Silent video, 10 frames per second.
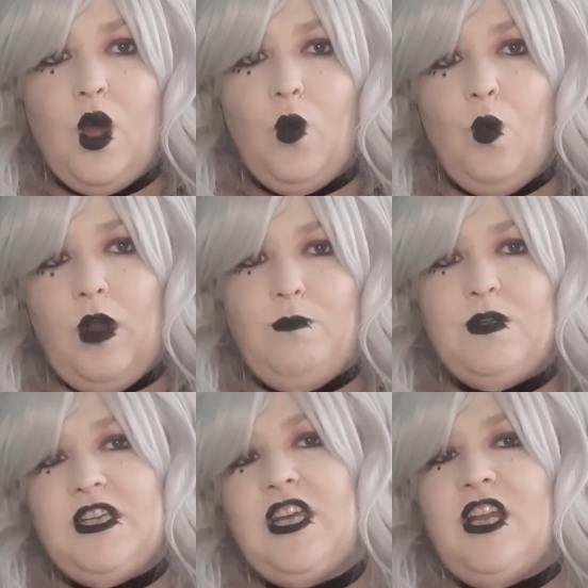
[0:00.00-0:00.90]
one
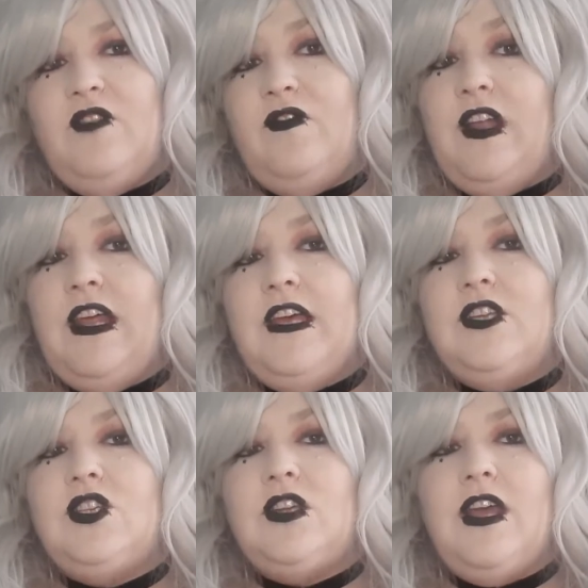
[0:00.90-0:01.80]
particular
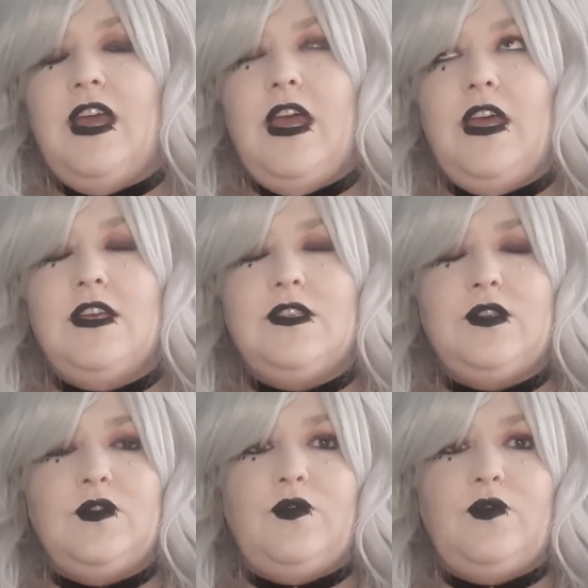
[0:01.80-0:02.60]
village is